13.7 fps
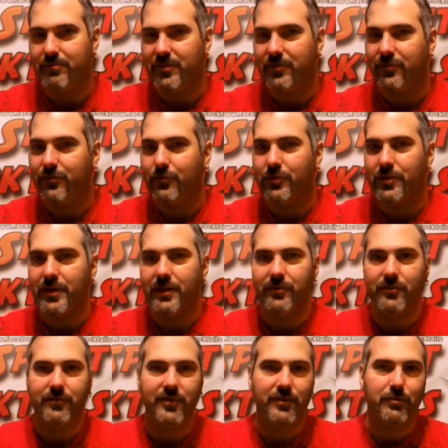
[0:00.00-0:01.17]
Be sure to like us
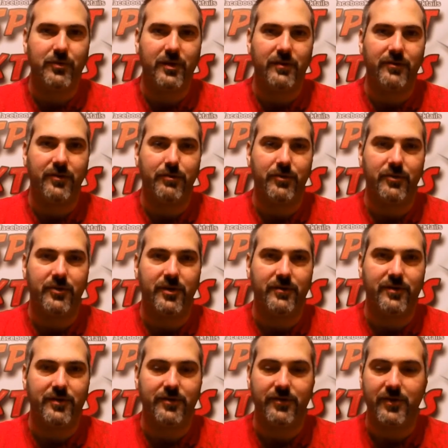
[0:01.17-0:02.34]
on Facebook on Such Favorite
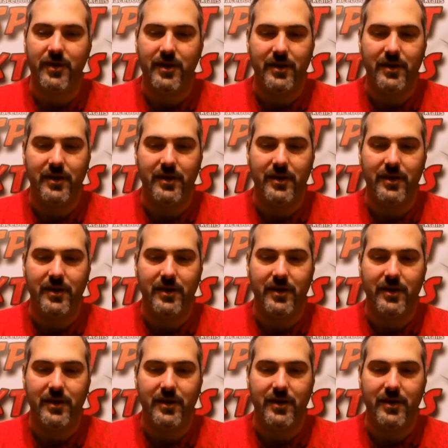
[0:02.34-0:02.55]
Cocktails.